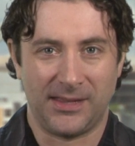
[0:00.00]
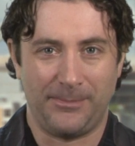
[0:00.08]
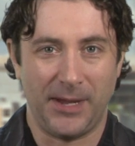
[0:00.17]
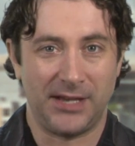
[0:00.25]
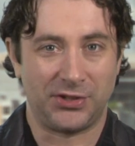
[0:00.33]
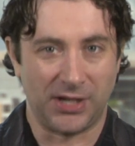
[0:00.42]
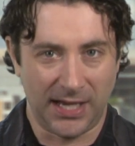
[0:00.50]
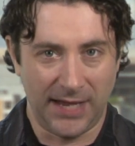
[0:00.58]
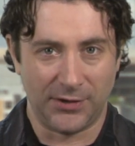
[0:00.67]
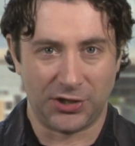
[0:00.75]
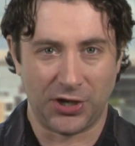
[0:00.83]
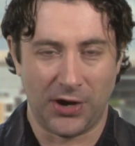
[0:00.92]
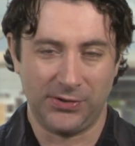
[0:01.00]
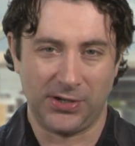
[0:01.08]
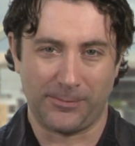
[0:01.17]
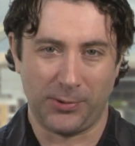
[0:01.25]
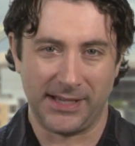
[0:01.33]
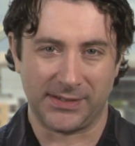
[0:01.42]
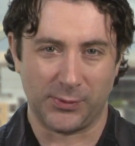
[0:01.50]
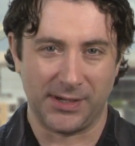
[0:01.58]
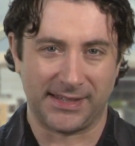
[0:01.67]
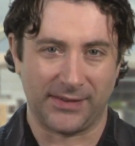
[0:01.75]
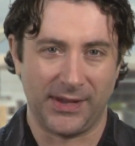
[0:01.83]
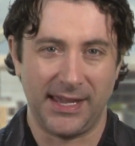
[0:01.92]
The big Geneva show took place
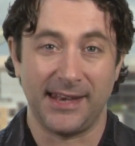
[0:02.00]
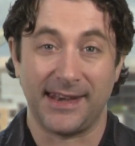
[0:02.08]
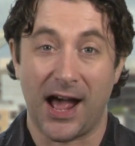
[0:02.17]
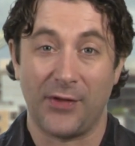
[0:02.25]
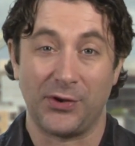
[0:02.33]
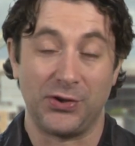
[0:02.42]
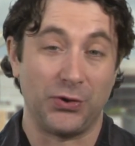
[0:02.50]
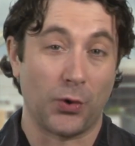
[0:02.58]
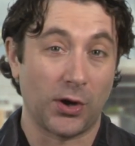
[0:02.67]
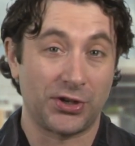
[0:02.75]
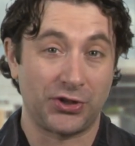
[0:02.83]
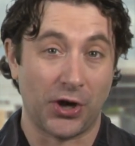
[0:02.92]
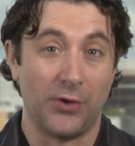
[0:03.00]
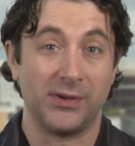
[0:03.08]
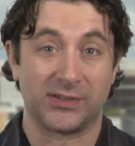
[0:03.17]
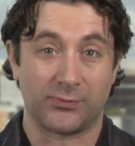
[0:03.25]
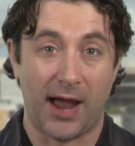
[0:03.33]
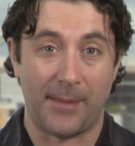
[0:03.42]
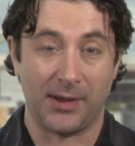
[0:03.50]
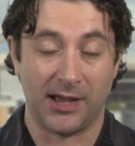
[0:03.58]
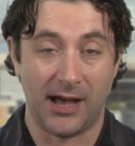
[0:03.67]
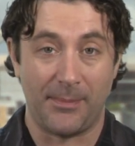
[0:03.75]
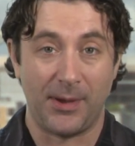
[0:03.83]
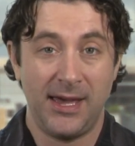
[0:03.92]
recently, and now the New York show is
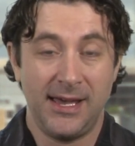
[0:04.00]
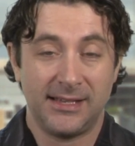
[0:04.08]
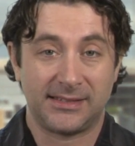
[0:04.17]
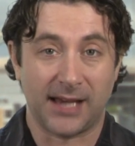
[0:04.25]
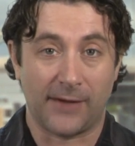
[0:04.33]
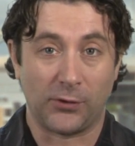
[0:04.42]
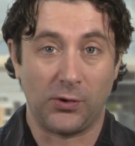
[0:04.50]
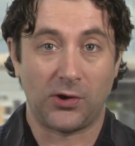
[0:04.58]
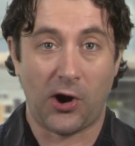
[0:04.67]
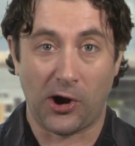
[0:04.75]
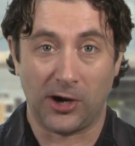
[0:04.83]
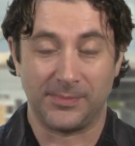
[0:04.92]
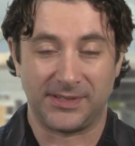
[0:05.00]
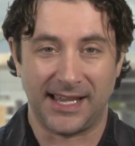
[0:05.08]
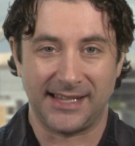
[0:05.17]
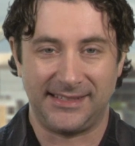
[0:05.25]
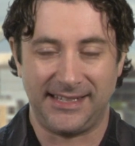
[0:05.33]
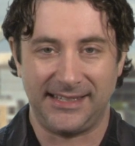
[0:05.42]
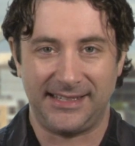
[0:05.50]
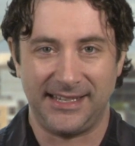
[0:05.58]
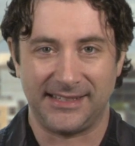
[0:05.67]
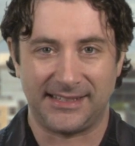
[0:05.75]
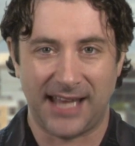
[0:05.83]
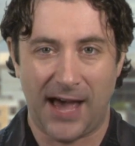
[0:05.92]
wrapping up. Several car-obsessed DT
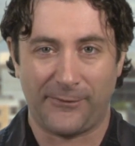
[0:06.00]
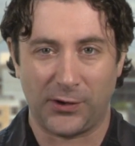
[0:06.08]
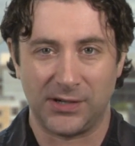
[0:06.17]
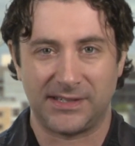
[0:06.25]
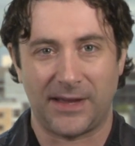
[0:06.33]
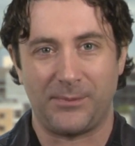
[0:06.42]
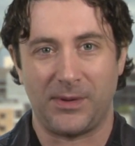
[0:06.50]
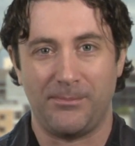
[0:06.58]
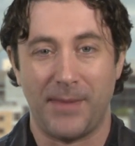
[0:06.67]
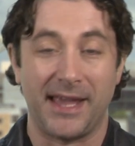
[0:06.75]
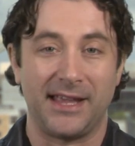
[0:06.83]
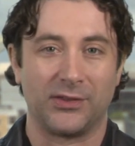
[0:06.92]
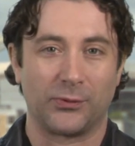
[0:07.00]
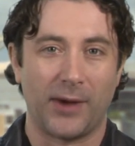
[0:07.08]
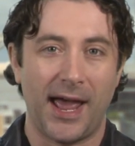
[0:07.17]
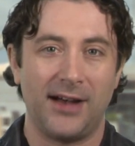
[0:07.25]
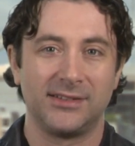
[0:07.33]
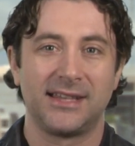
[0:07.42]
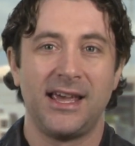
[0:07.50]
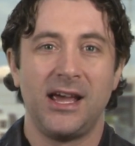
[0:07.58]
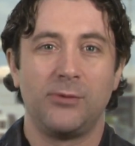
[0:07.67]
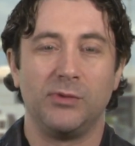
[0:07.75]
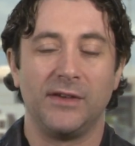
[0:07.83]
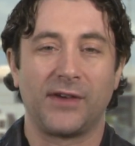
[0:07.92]
staffers have been making the rounds,
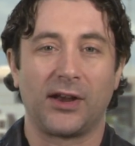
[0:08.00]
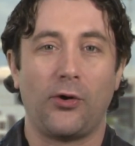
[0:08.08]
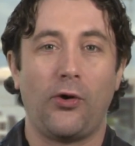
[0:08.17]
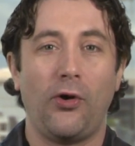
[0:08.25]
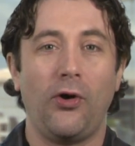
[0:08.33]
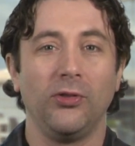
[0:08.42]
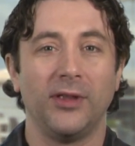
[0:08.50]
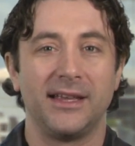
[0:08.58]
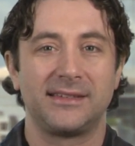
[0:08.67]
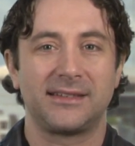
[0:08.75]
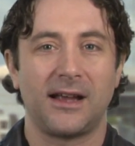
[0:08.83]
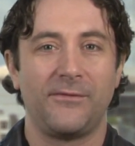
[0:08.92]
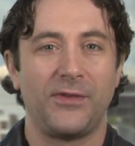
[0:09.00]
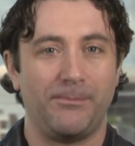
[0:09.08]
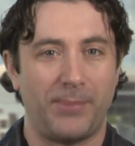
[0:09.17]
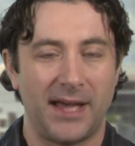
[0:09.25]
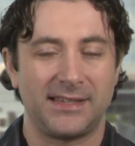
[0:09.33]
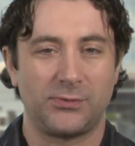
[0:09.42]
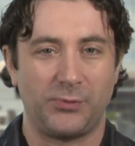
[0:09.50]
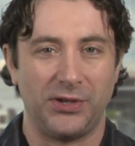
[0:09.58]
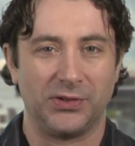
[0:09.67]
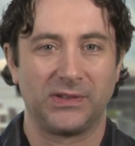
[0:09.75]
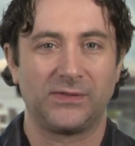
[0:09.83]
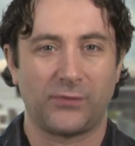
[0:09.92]
and we've got a whole list of the best
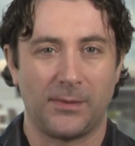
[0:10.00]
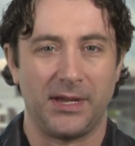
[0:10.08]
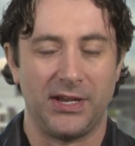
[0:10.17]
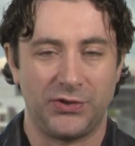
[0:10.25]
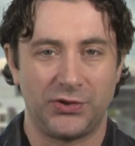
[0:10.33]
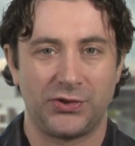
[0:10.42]
wheels from each